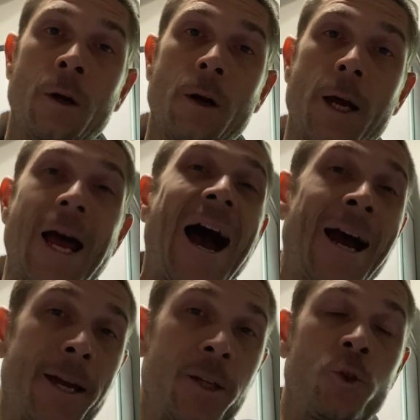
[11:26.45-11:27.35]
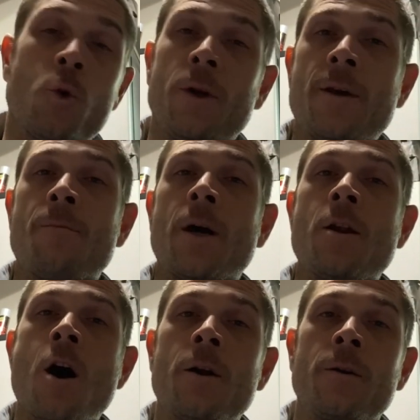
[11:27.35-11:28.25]
All right, I enjoy that my
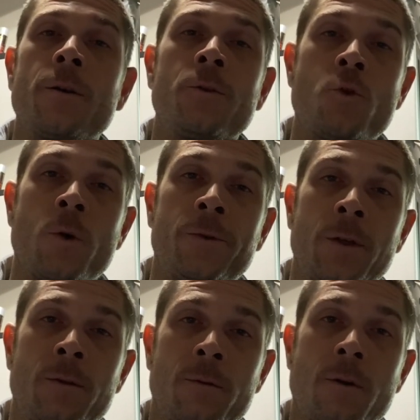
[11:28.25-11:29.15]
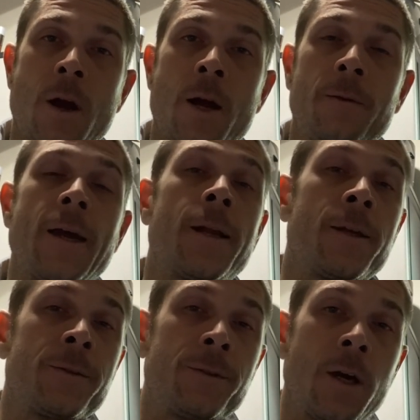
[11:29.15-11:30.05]
daughter enjoys it, right? That
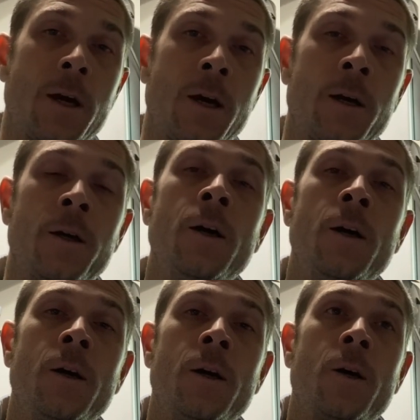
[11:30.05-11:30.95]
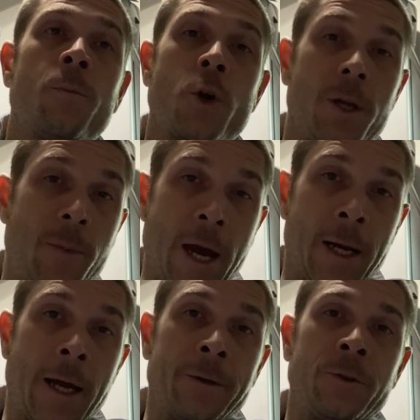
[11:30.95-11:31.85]
is pretty
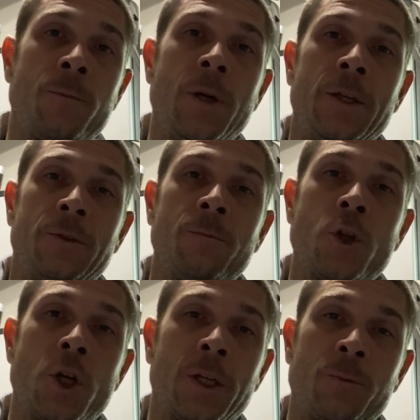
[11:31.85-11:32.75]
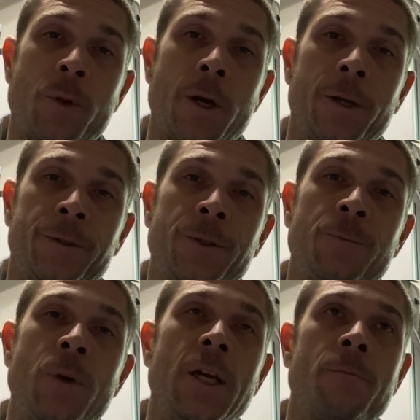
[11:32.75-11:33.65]
badass to me. Some good experiences
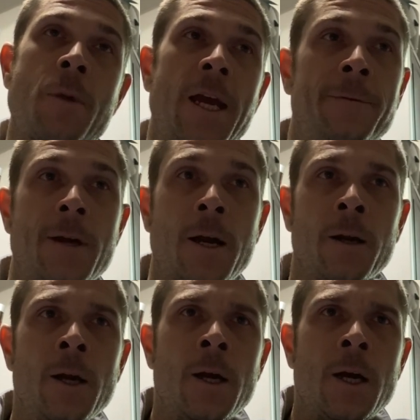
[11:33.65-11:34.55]
being made there.